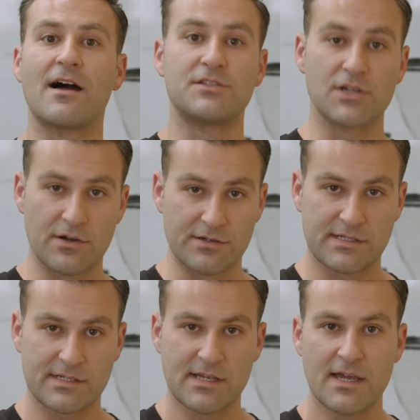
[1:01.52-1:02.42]

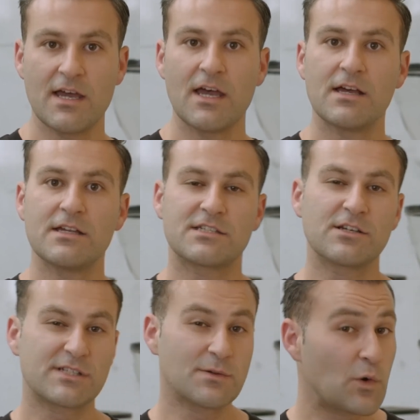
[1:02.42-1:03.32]
dose.
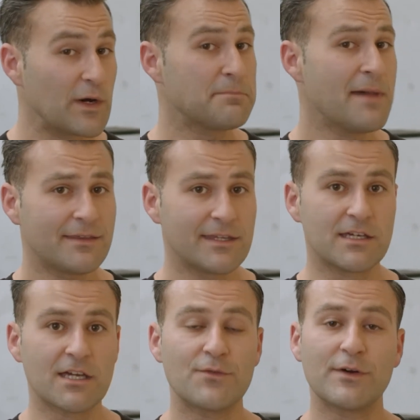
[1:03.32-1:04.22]
So some quick math
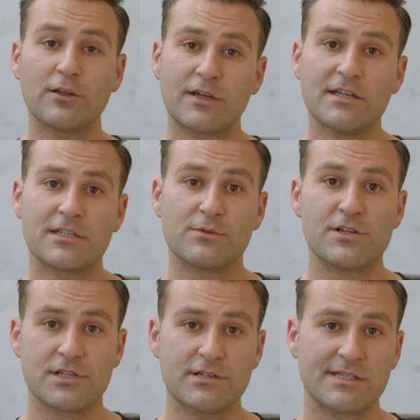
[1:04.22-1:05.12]
here, if we're looking to
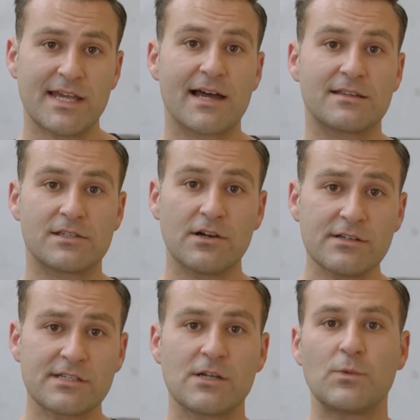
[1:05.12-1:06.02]
reduce our
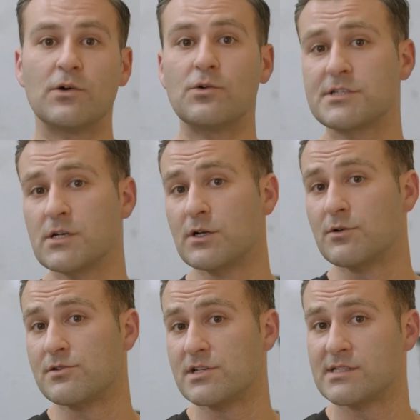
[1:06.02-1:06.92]
dose, we also want to
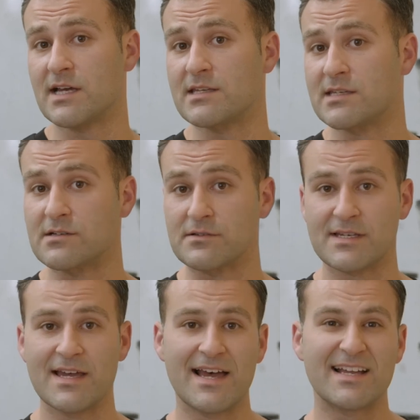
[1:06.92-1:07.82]
reduce our
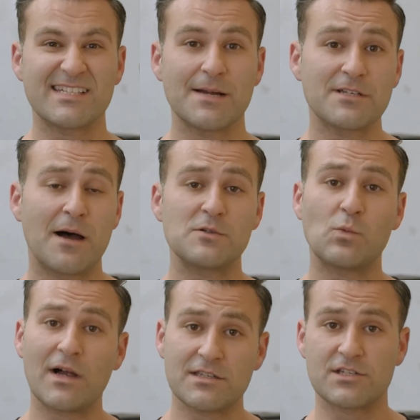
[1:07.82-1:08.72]
yield, and sometimes
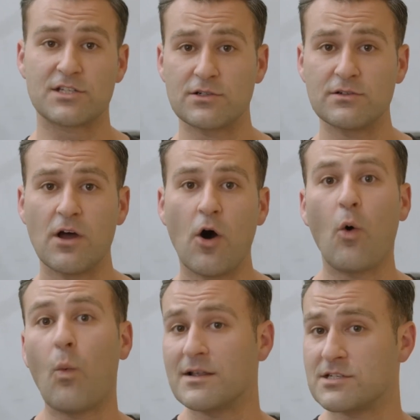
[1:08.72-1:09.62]
1 to 2
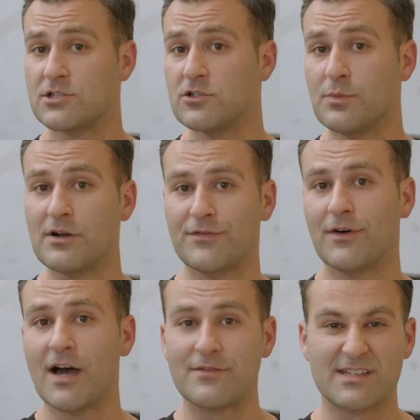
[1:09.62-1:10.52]
or 1 to
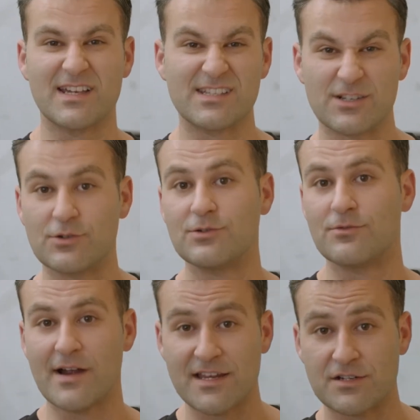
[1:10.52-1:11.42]
2.5 is a good
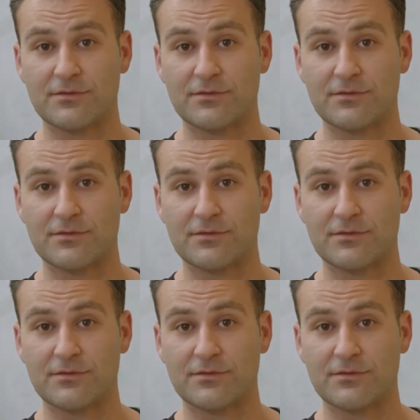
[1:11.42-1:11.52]
range of